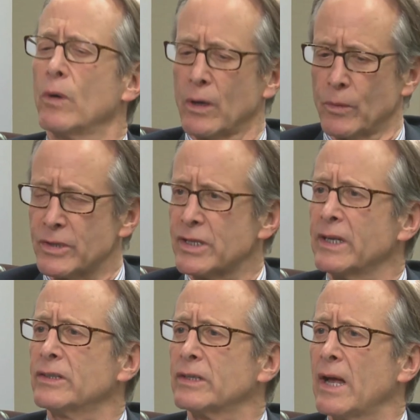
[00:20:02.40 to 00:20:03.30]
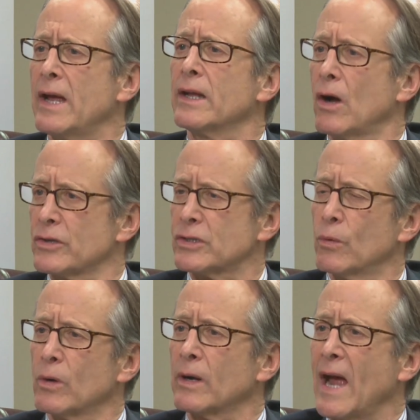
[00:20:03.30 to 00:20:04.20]
where we're sitting today, and also
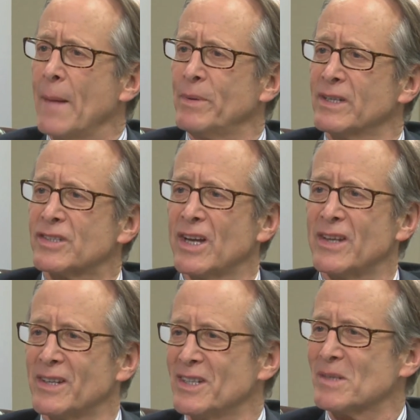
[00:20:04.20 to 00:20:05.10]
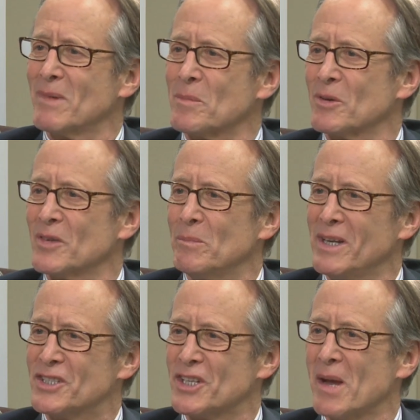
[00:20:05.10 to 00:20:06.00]
we're happy to say that he's a member of the
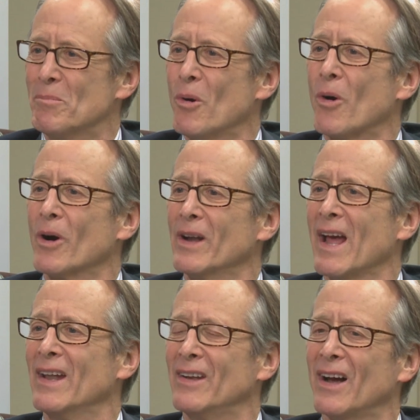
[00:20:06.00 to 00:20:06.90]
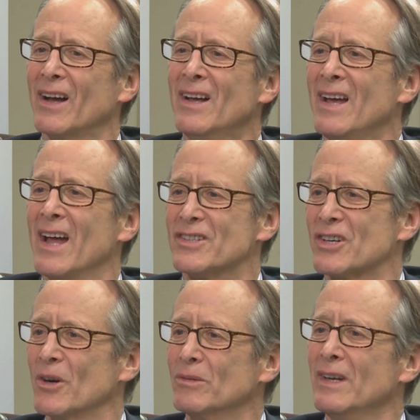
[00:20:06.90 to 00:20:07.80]
BGA board, and
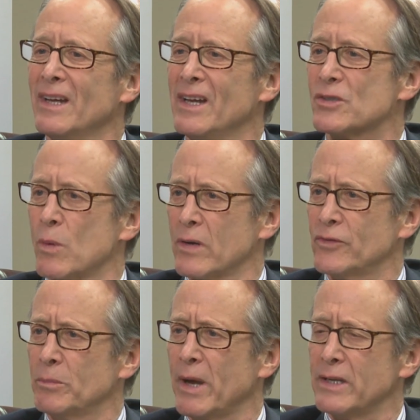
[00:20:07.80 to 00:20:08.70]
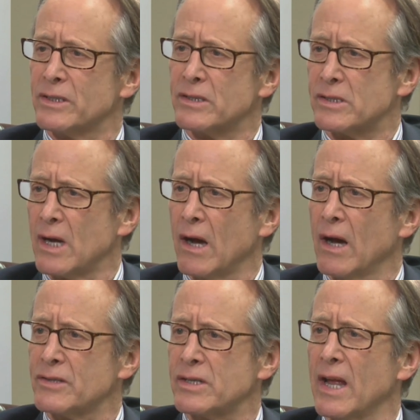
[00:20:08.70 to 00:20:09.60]
so he's one of DuPage's
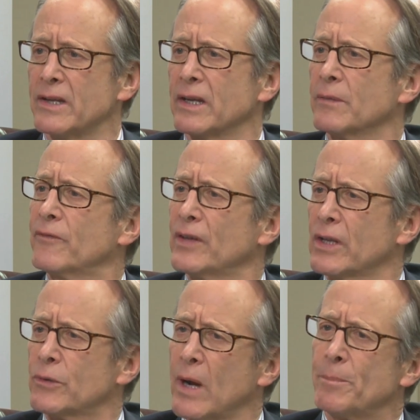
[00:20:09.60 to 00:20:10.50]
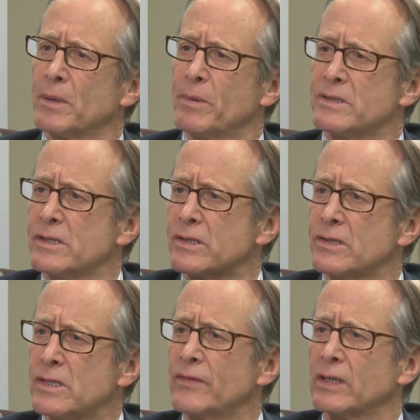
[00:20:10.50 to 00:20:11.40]
outstanding philanthropic business
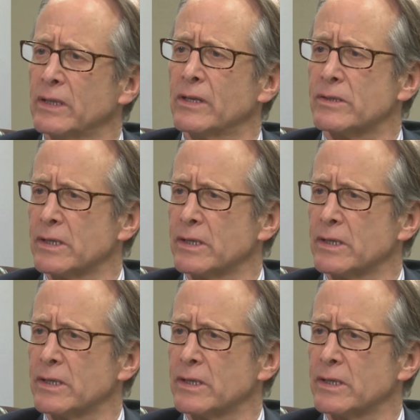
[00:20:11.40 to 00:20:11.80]
and civic leaders.